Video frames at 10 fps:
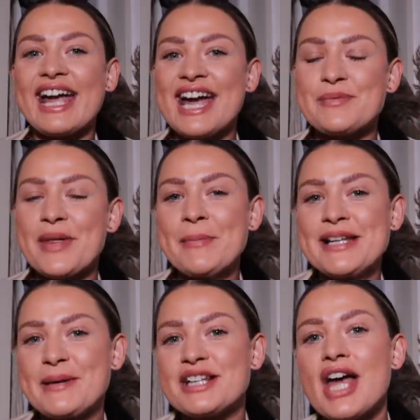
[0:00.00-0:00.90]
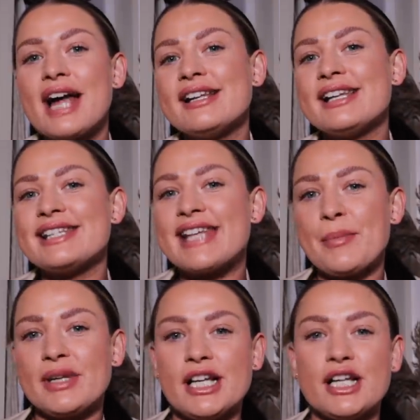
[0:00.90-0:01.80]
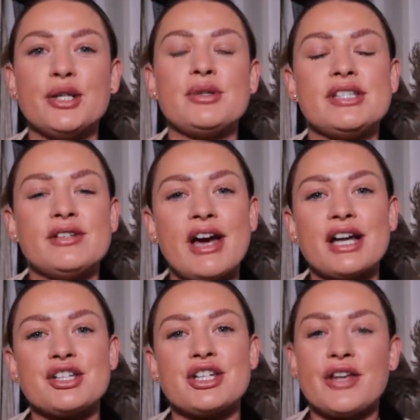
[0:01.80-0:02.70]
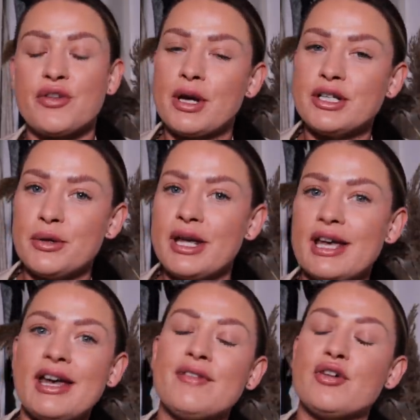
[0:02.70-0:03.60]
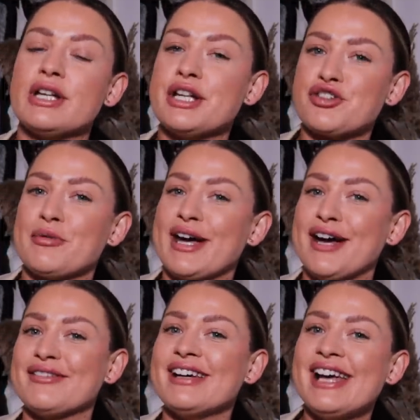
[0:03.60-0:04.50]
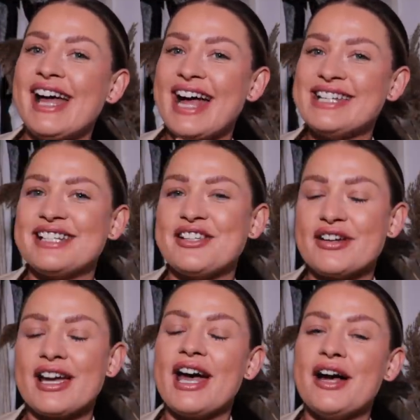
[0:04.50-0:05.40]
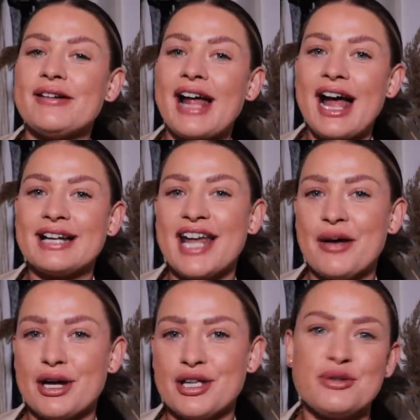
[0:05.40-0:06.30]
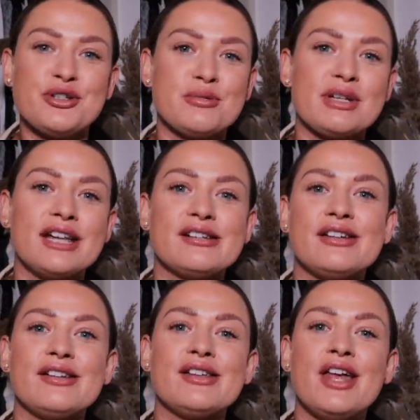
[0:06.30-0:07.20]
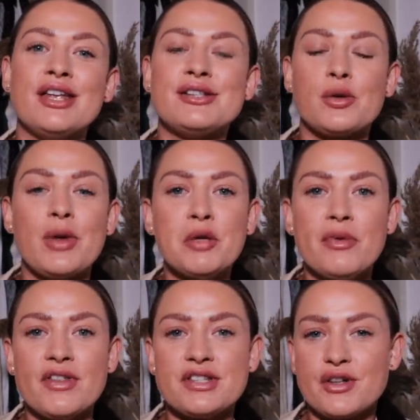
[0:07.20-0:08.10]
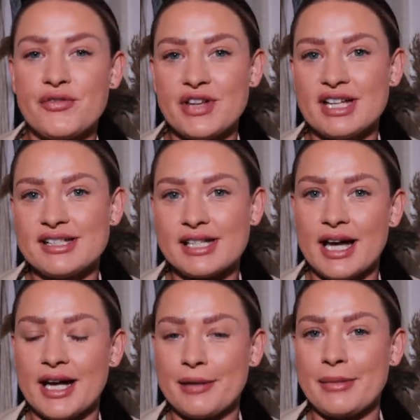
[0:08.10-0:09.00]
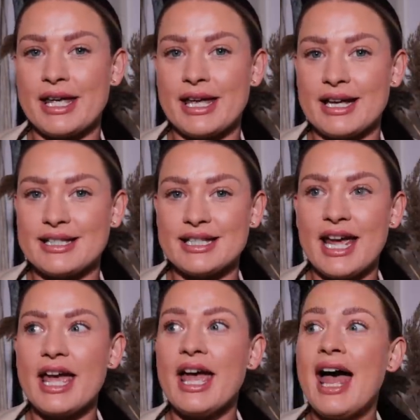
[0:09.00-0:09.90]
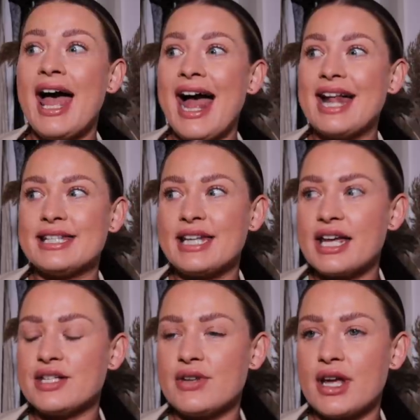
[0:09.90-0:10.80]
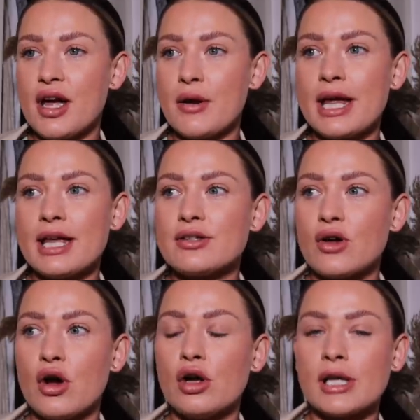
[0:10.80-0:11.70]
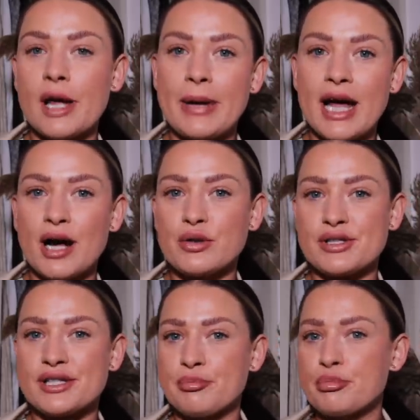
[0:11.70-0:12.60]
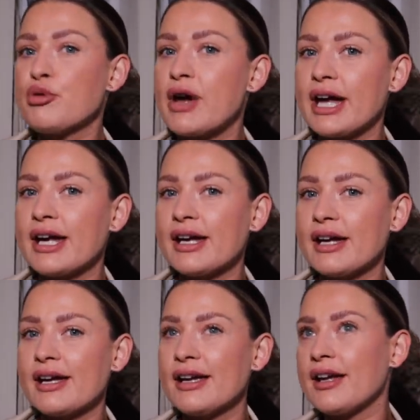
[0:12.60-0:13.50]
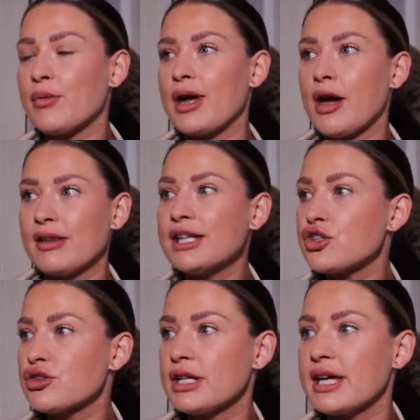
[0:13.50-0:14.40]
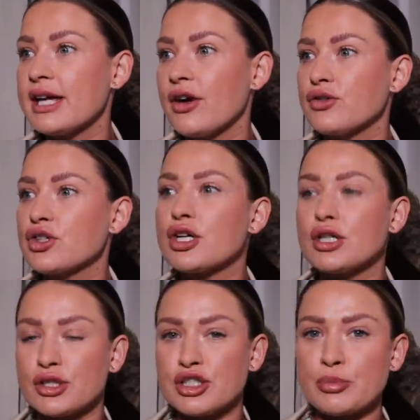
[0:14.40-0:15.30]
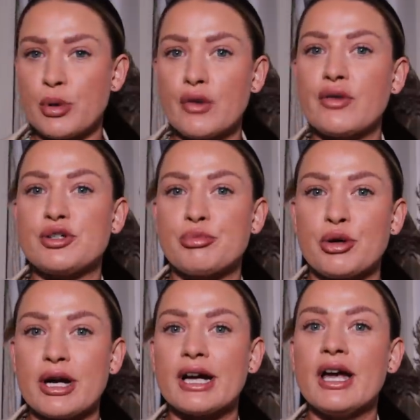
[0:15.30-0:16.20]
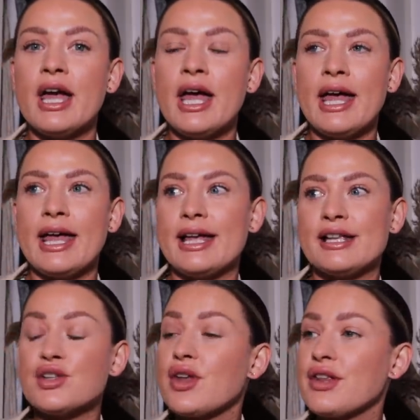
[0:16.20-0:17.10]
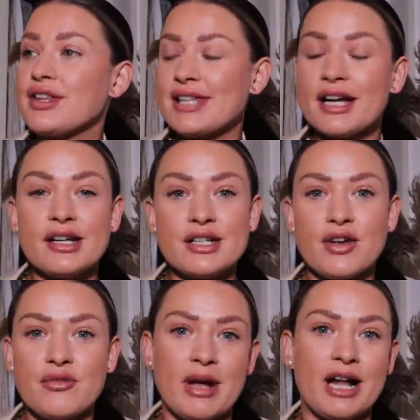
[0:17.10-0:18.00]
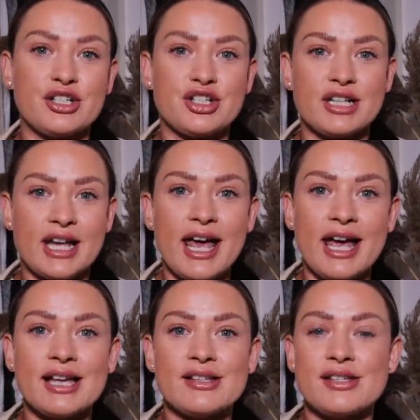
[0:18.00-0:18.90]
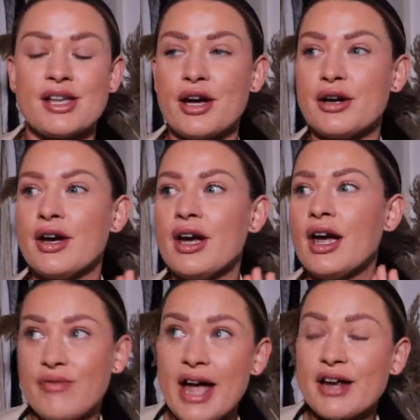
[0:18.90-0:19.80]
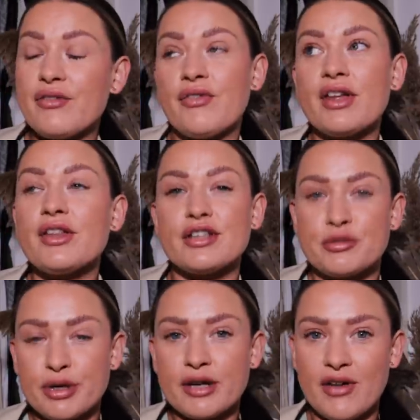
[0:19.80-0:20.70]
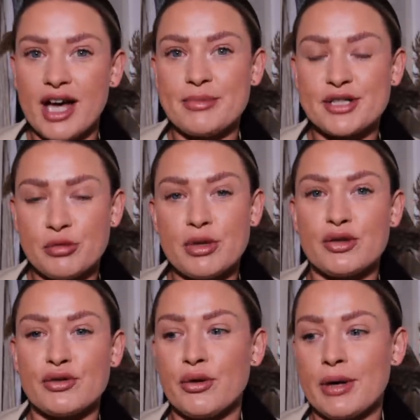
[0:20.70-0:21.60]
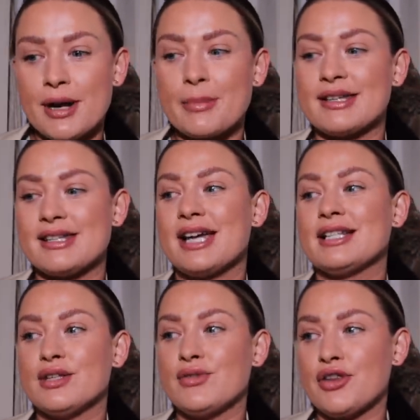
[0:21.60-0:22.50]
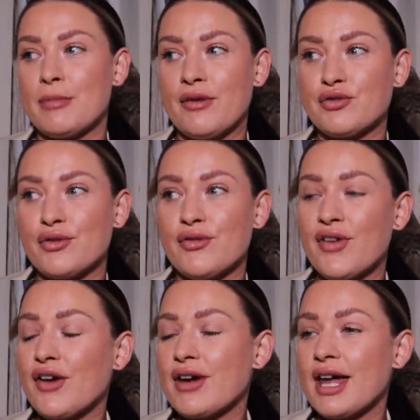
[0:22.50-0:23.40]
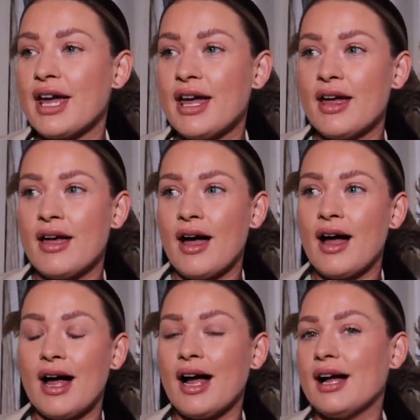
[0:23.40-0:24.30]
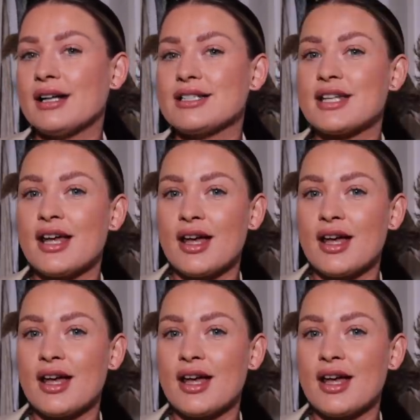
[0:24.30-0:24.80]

guys, welcome back to my channel. It's Emily Lucy Wretch. If you are new here, I've got an Instagram account, a TikTok account, and now a YouTube channel. So welcome if this is your first time here today. And today's video is all about spring. We are literally on the cusp of spring. It is the 2nd of March today, so I can feel the spring vibes coming through and I'm excited for them after a very hard